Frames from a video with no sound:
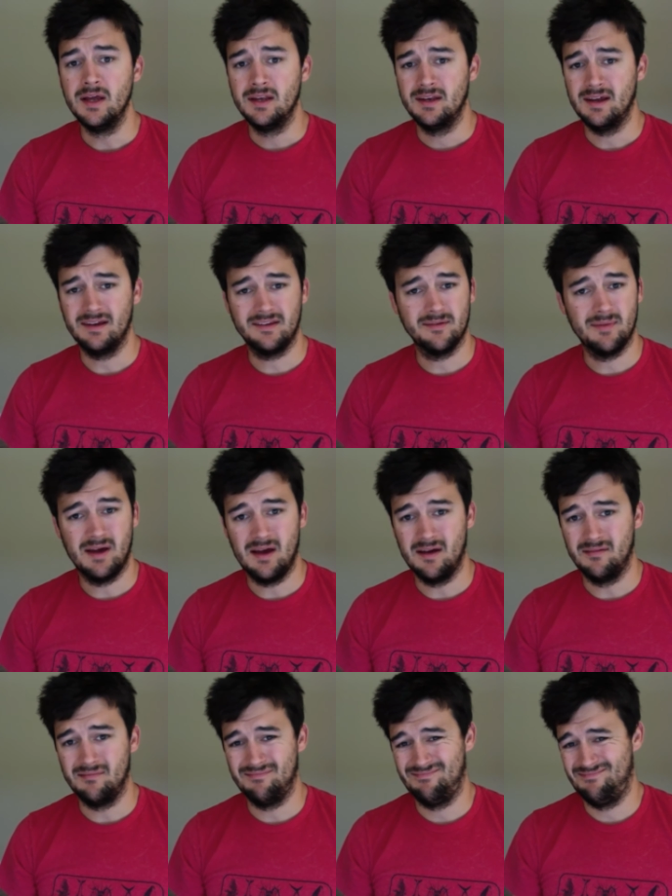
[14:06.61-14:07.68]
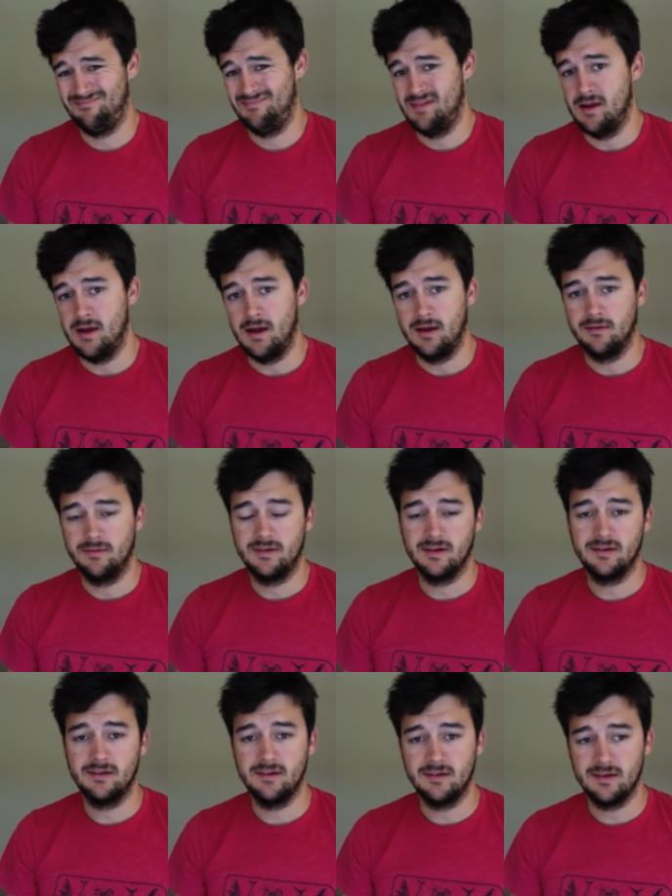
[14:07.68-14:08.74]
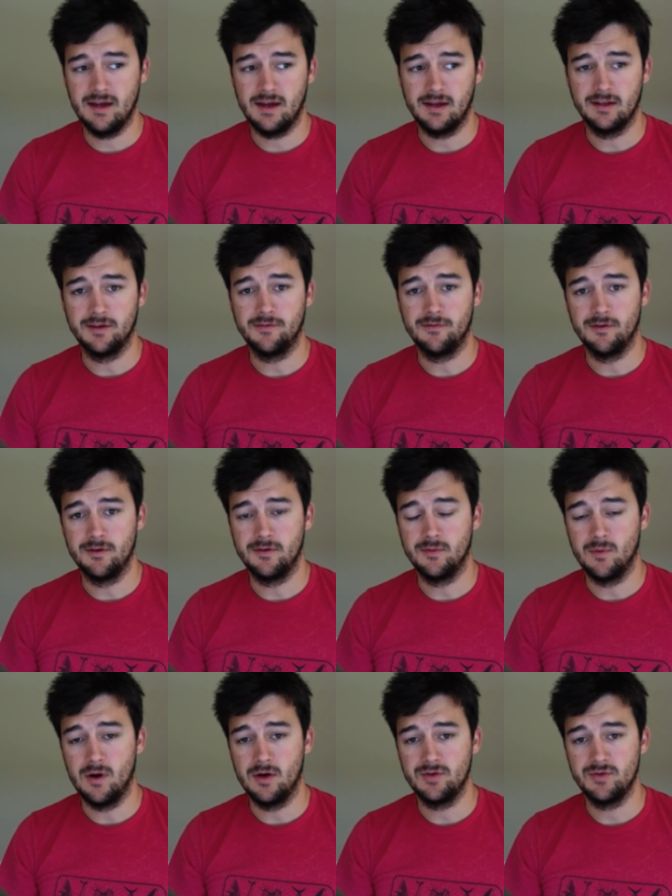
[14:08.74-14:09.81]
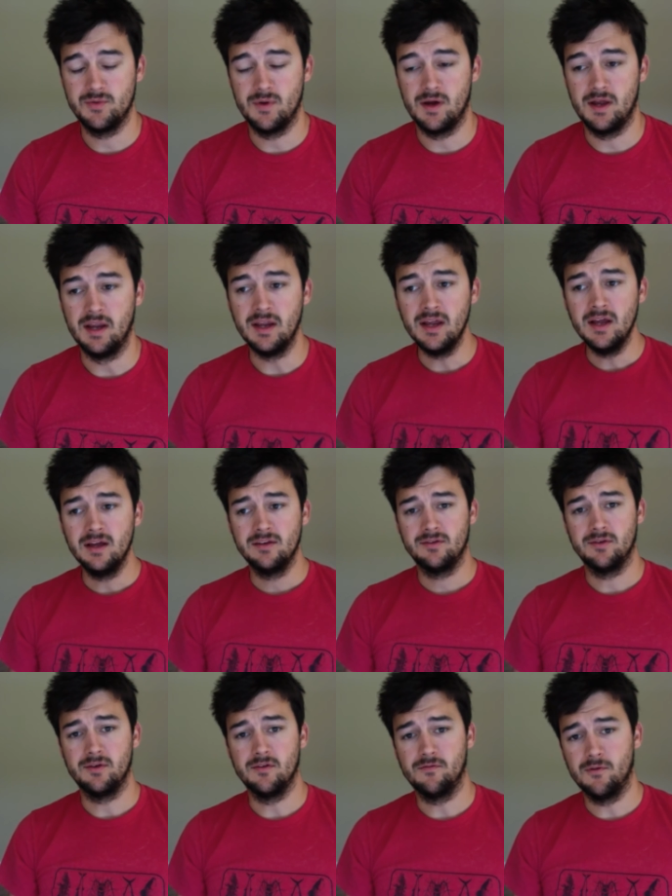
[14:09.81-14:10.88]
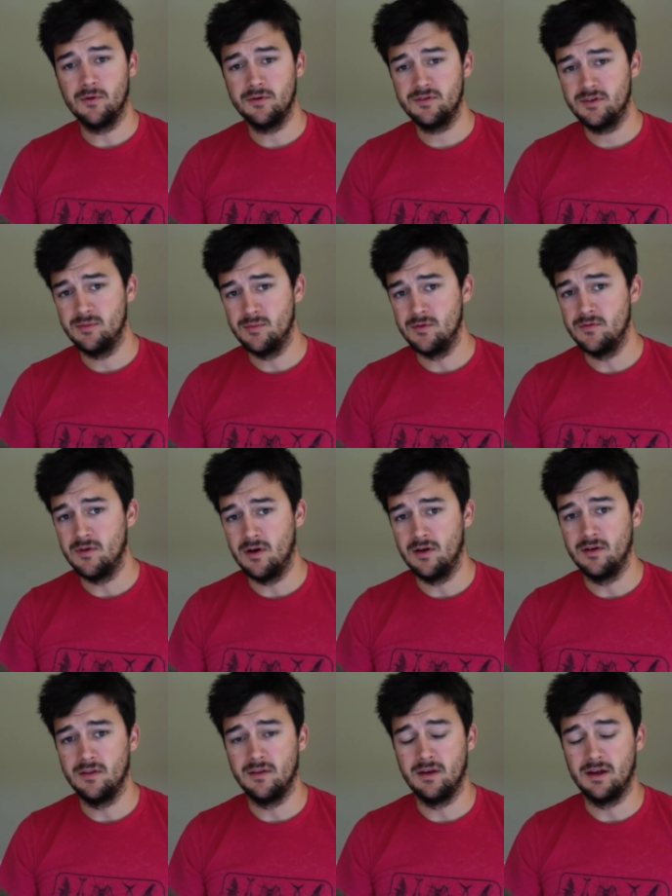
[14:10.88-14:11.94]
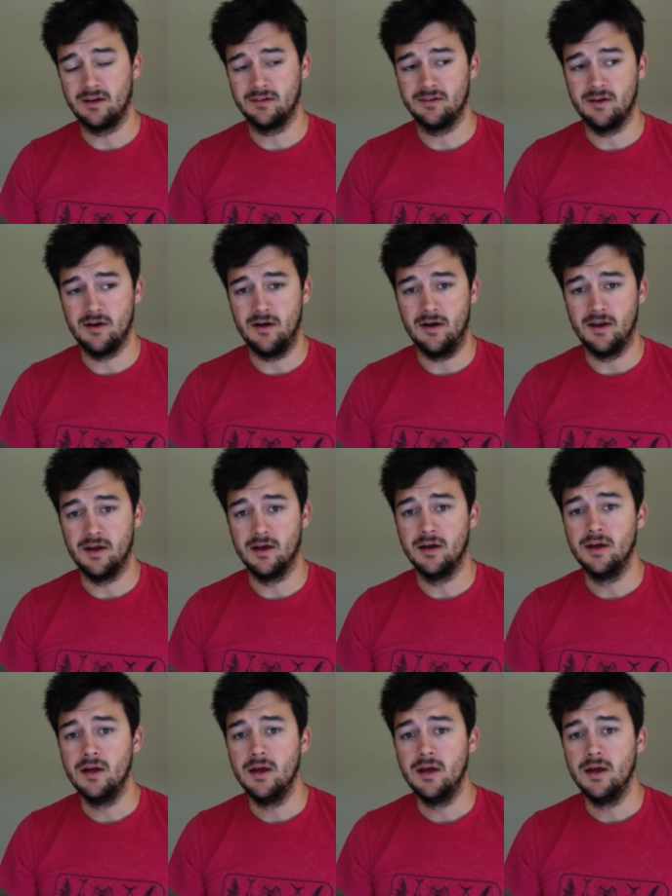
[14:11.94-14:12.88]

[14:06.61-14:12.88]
It takes about 60 seconds for it to wash away, so you're forced to move on to the next area.